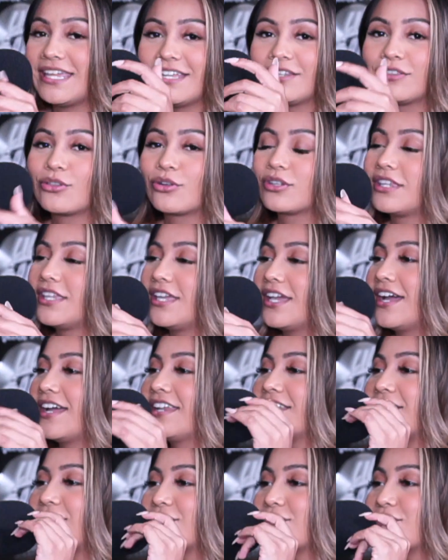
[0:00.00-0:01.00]
Meat and
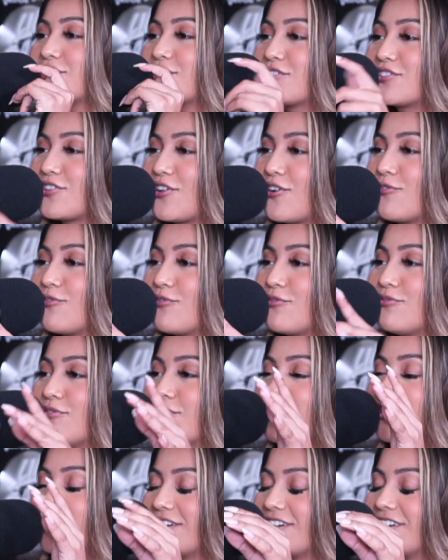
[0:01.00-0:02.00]
tortilla. And it is
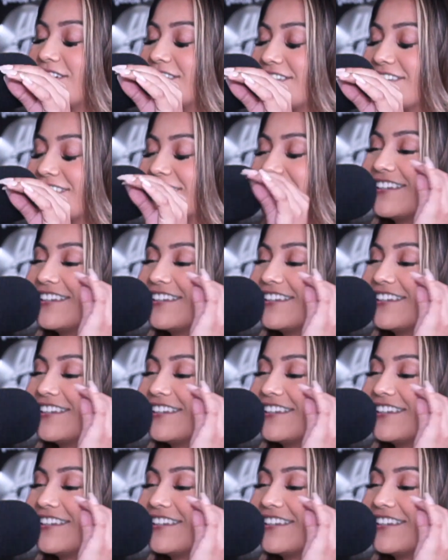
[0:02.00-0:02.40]
so good.